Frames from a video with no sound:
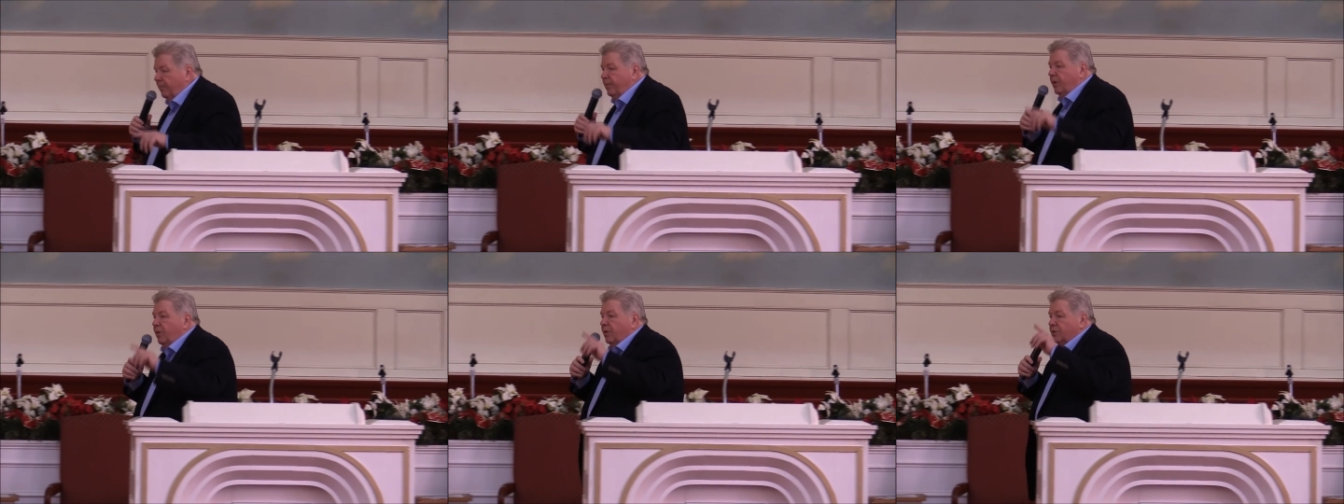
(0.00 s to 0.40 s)

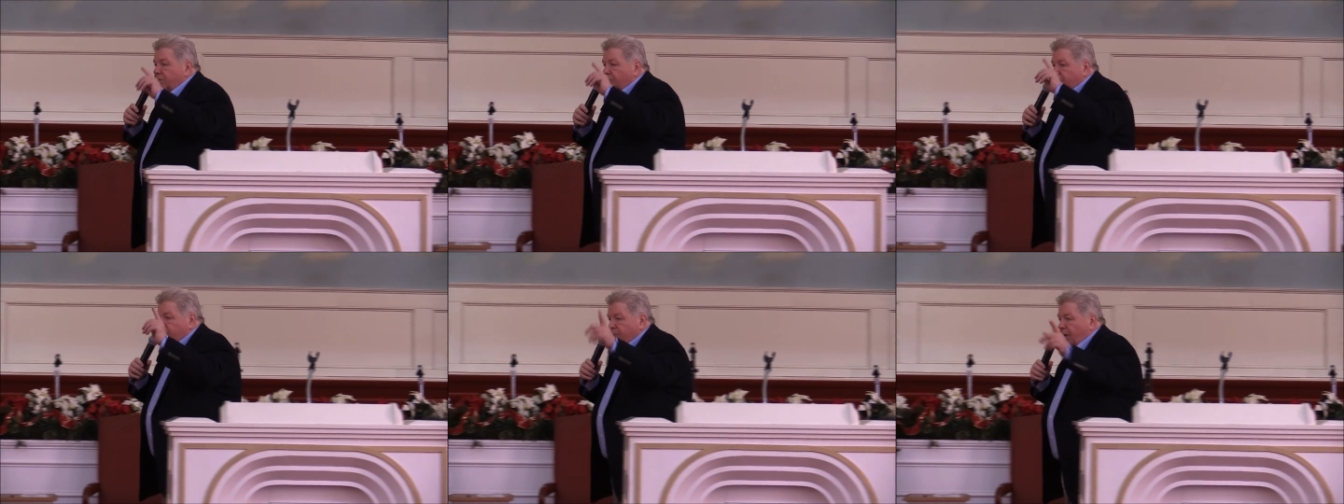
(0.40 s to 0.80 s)
because
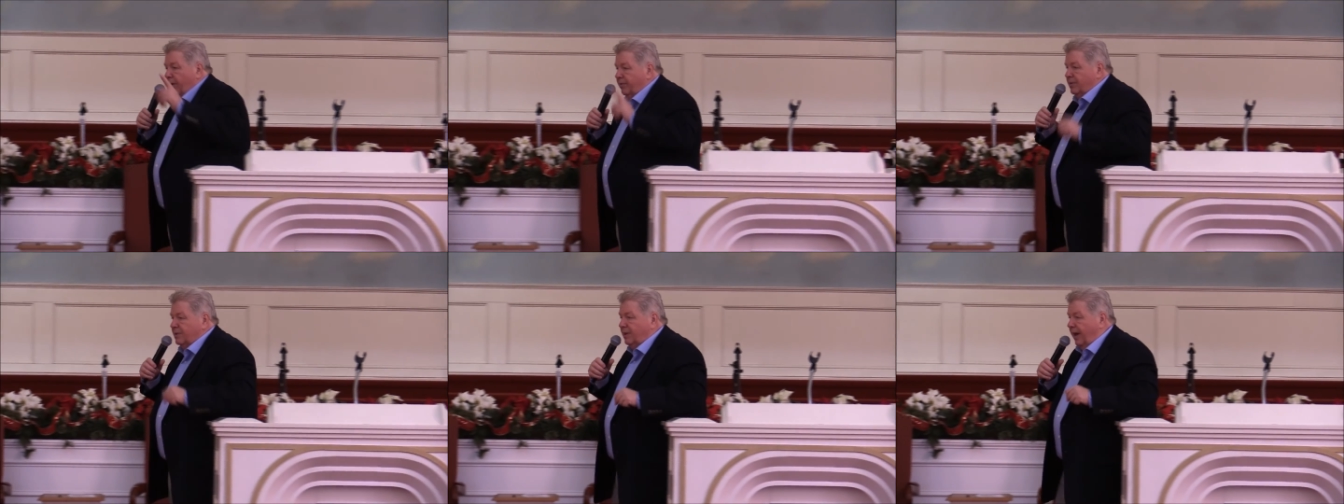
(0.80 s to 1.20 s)
it was
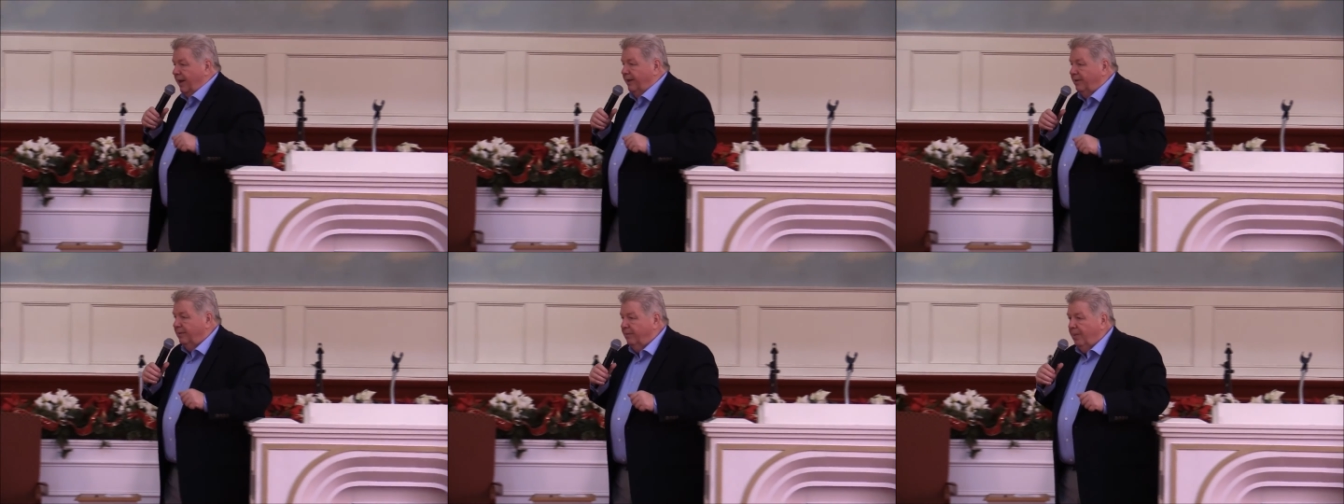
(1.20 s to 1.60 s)

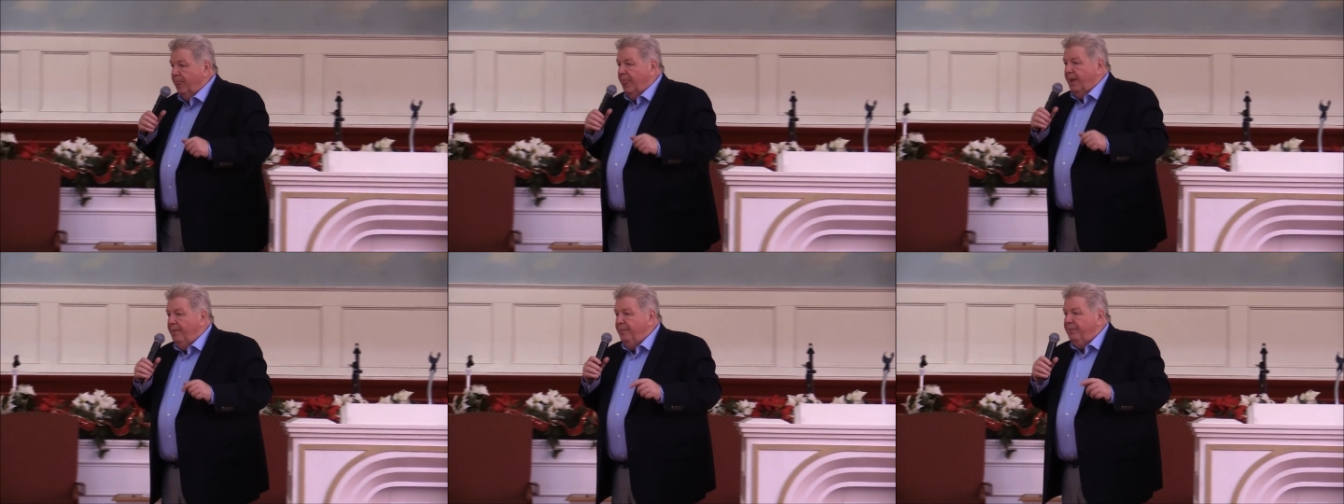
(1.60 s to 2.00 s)
prophesied,
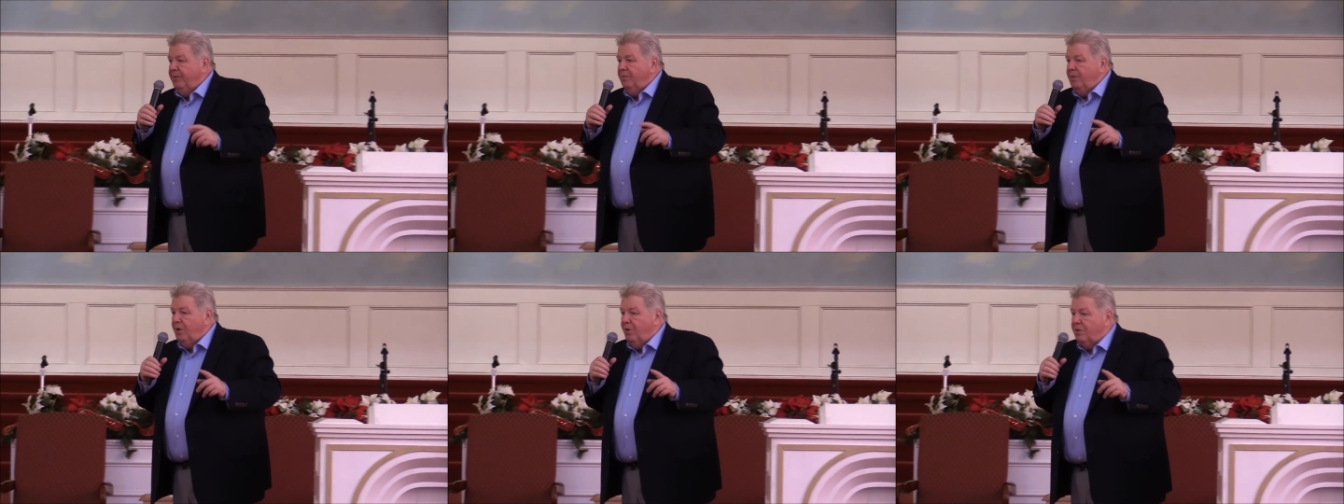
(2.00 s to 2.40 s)

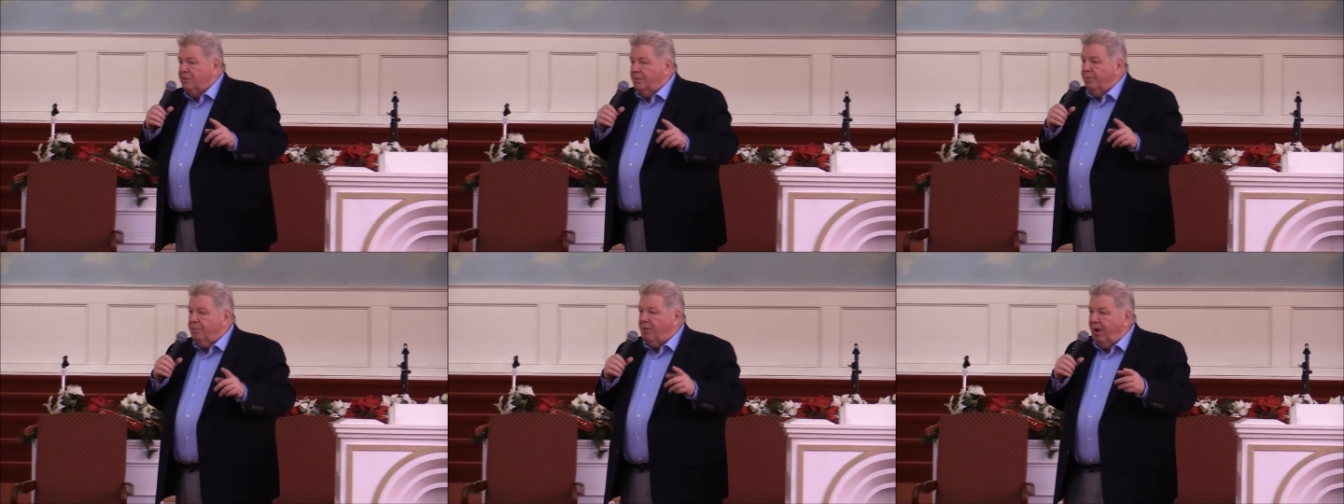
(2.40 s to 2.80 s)
because
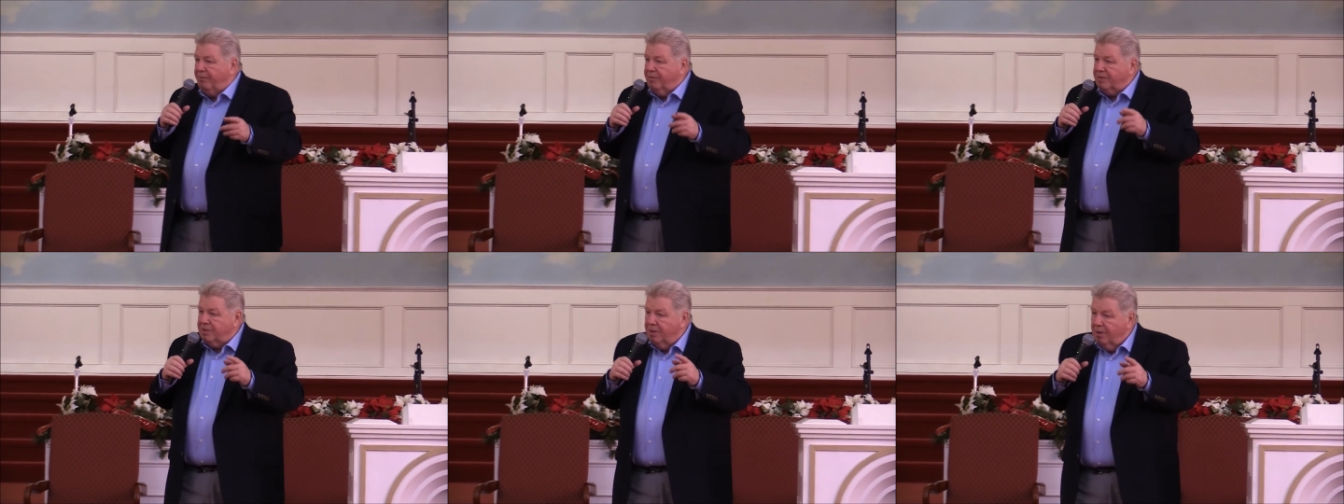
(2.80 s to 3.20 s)
the
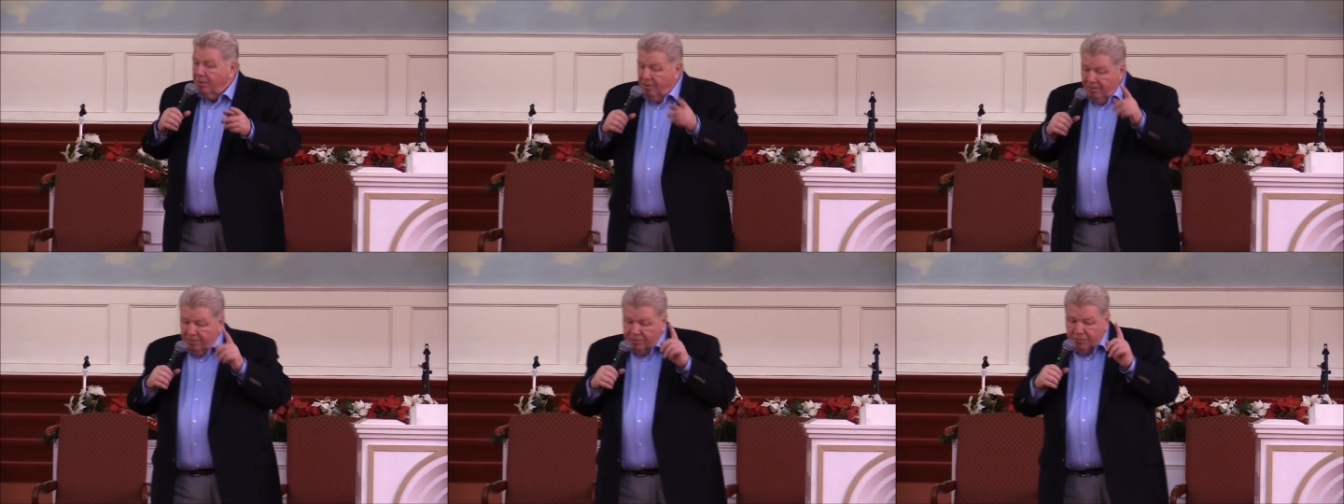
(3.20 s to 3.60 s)
prophets
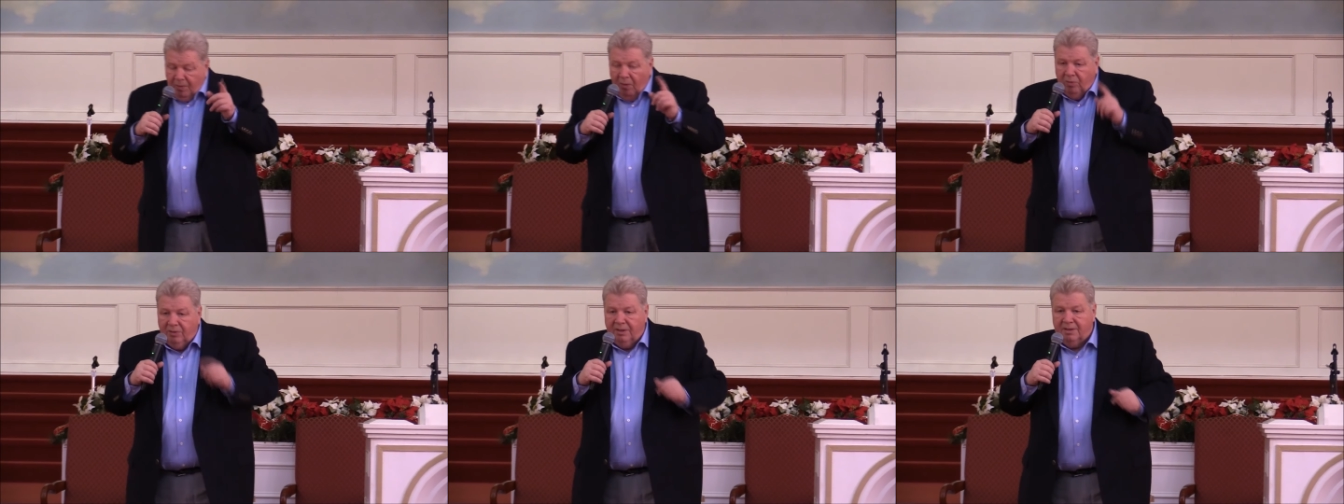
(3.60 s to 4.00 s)

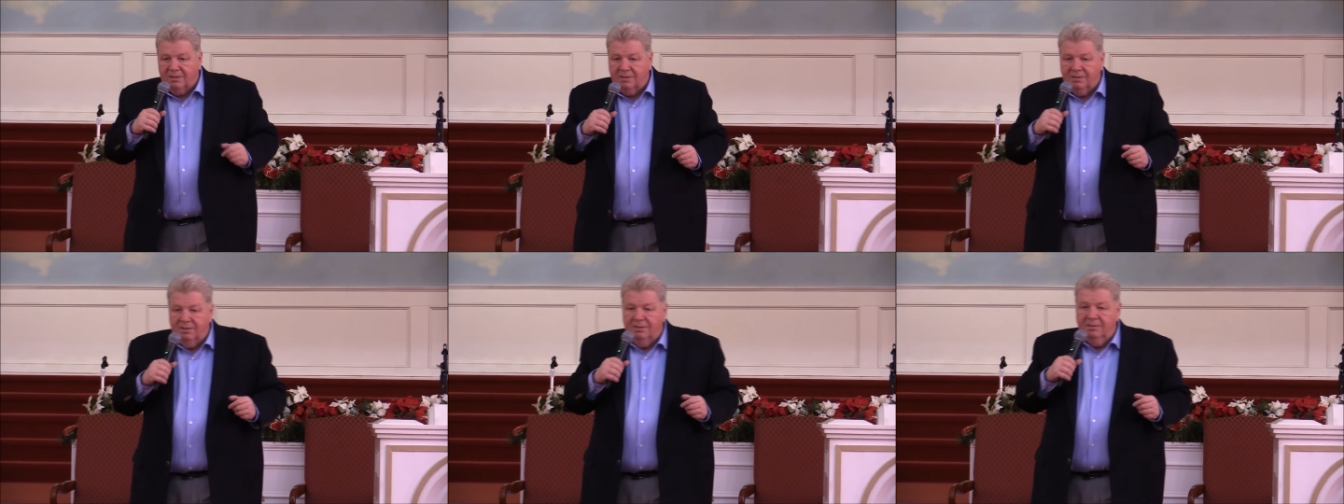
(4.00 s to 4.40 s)
spoke
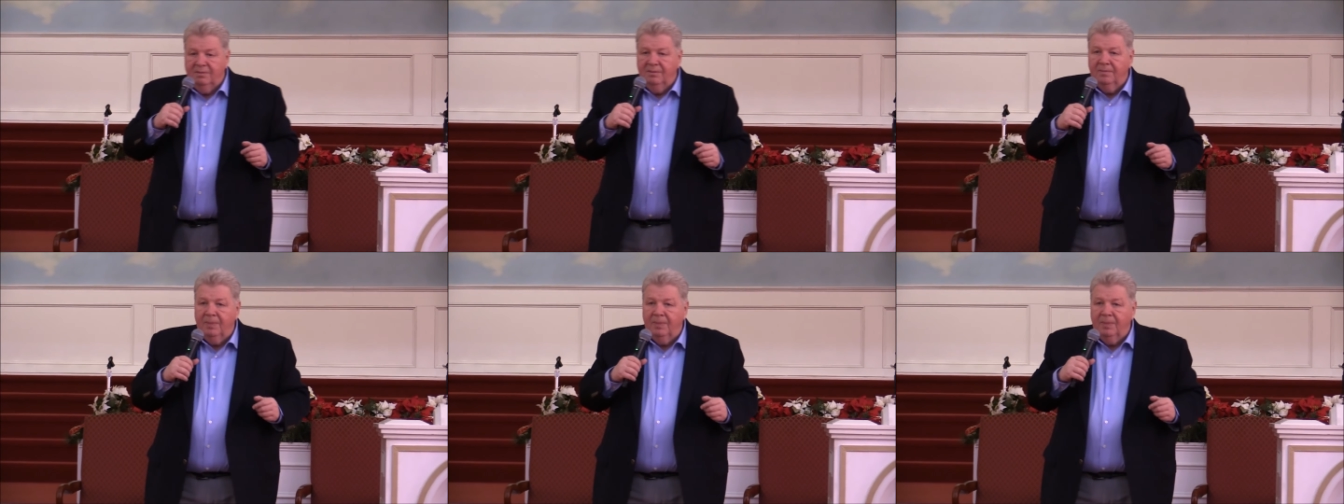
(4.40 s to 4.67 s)
this.